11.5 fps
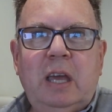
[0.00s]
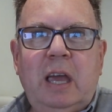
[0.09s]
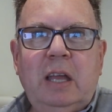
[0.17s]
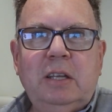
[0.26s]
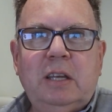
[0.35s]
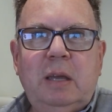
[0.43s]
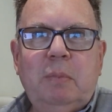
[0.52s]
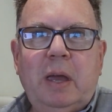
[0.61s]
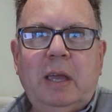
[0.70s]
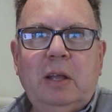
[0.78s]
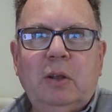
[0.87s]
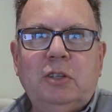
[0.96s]
and keep
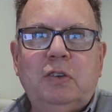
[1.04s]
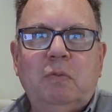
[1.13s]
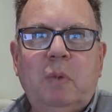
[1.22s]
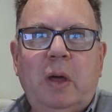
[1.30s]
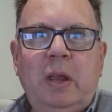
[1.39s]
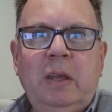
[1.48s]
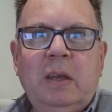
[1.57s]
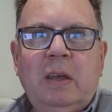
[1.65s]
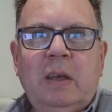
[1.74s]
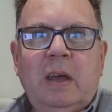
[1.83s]
making lots of money.